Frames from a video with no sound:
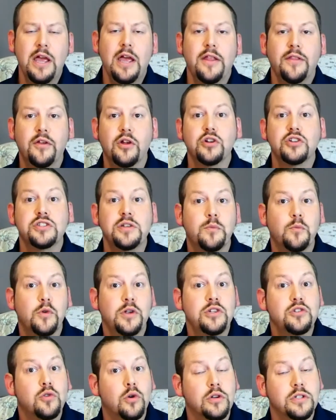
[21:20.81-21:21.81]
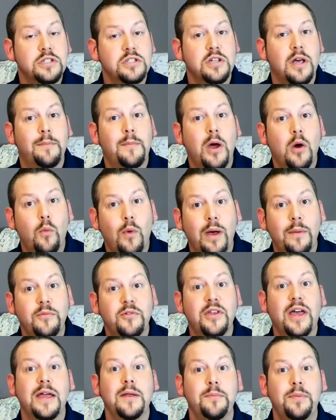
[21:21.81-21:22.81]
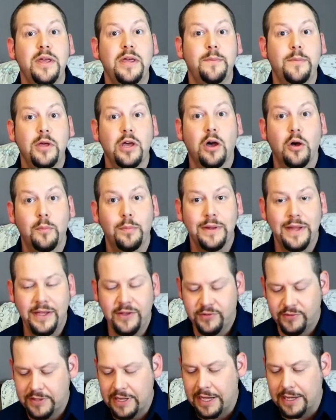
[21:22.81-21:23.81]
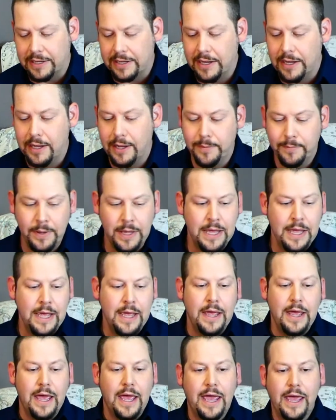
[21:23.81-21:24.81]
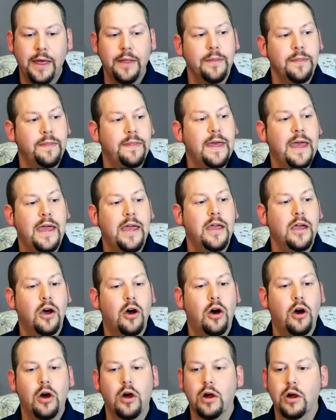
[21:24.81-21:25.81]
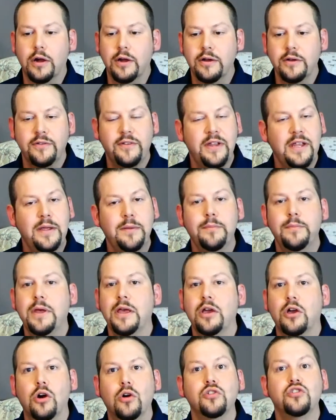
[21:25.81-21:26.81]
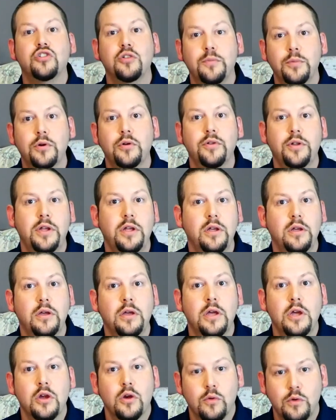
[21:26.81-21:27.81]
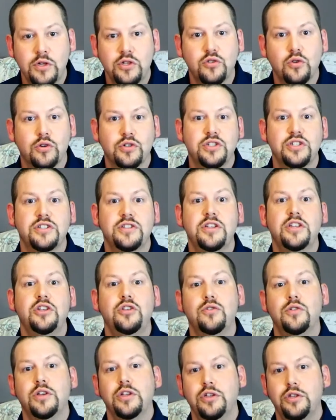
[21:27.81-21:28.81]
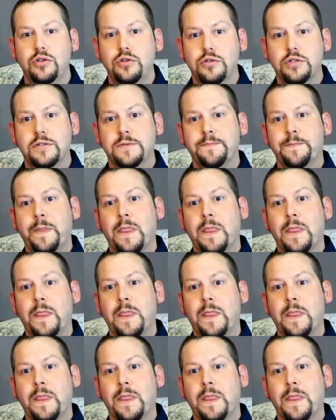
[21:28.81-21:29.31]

there are some resources on my website, pblplace.com, and they are team and culture building resources that you can use.